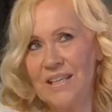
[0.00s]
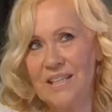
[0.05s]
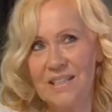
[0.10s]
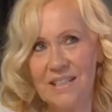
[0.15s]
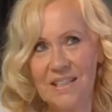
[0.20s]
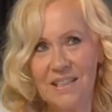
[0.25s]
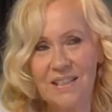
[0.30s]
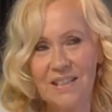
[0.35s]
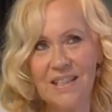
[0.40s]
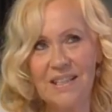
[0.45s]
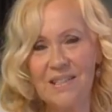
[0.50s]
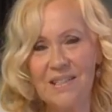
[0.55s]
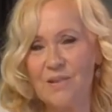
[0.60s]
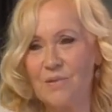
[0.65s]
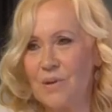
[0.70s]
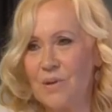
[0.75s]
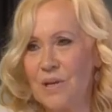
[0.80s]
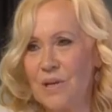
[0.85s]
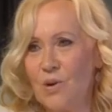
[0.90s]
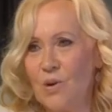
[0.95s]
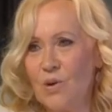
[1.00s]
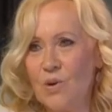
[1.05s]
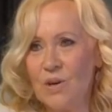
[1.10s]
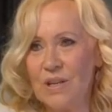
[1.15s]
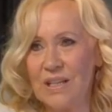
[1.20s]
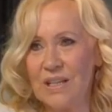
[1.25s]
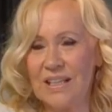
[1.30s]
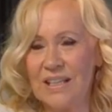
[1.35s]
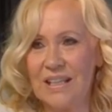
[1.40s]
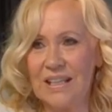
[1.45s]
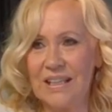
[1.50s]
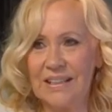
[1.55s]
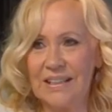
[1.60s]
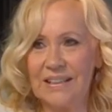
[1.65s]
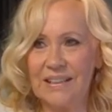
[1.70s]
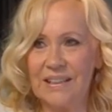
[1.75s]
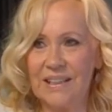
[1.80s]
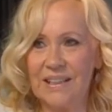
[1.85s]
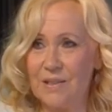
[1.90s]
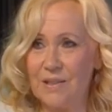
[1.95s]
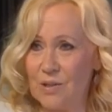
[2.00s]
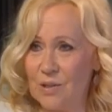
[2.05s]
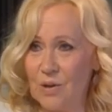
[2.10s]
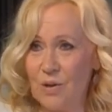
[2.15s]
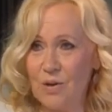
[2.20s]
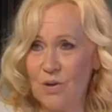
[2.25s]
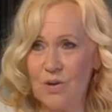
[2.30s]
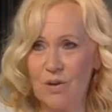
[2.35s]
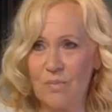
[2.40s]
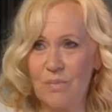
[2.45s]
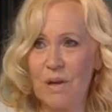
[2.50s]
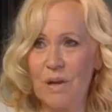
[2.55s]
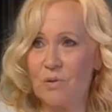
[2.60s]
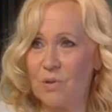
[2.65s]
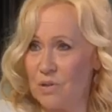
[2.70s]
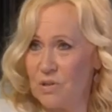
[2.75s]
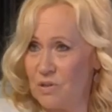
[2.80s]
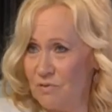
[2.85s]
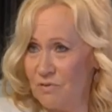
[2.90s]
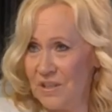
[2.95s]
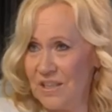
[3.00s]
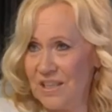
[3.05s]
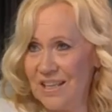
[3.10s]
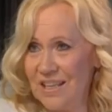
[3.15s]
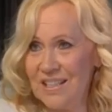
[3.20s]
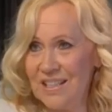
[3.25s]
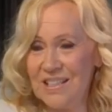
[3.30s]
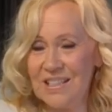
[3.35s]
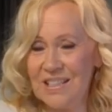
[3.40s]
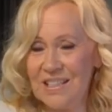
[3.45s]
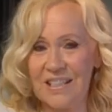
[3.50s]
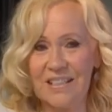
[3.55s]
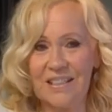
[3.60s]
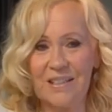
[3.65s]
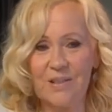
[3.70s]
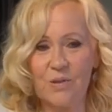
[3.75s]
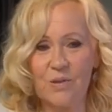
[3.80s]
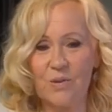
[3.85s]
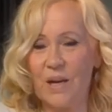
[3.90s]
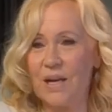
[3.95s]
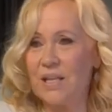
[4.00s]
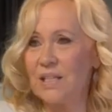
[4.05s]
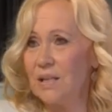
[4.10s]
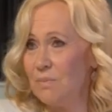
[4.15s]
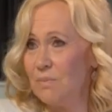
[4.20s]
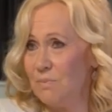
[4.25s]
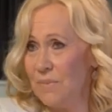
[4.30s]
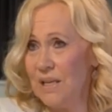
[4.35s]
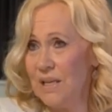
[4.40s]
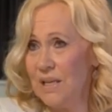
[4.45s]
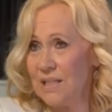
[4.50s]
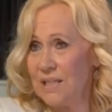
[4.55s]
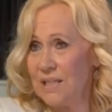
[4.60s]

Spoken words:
did his recording in Stockholm, I was on vacation, so I didn't meet